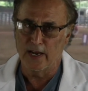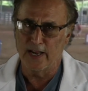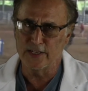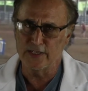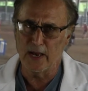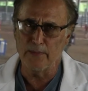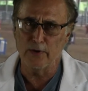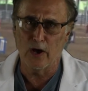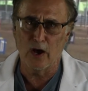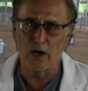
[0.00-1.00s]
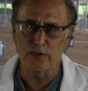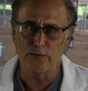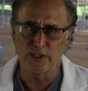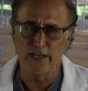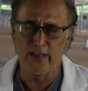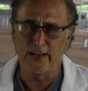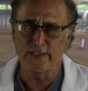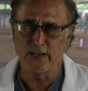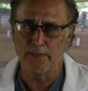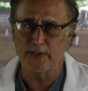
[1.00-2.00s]
Now some dogs will see that
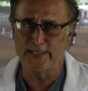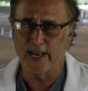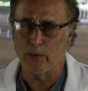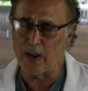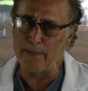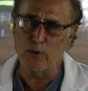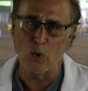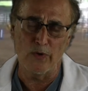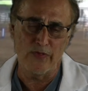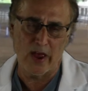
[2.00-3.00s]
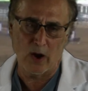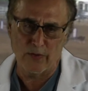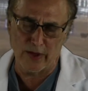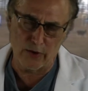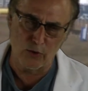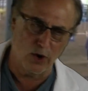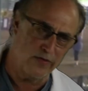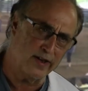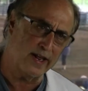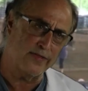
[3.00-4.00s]
jump and say, well, I'm going there, and they turn and
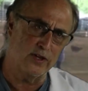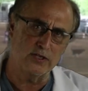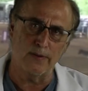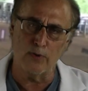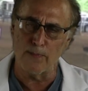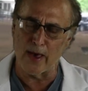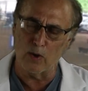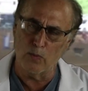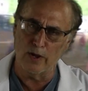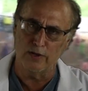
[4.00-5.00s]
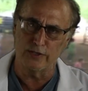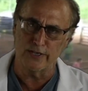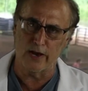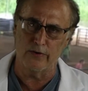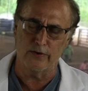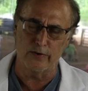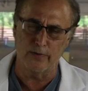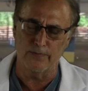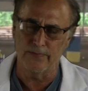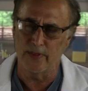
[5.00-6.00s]
they take the jump no matter what you say or
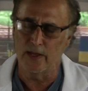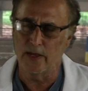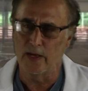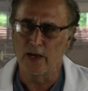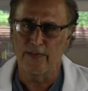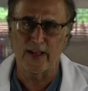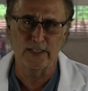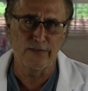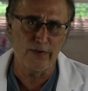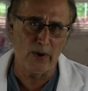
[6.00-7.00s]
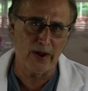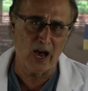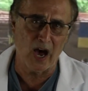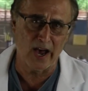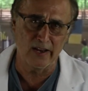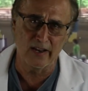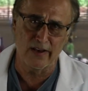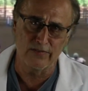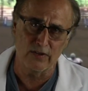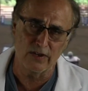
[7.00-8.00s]
do. That's a very high
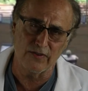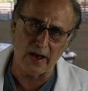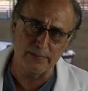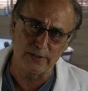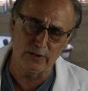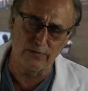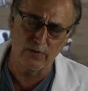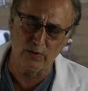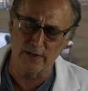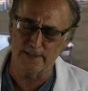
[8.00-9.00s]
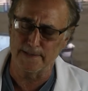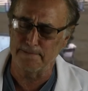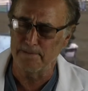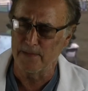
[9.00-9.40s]
level of obstacle focus.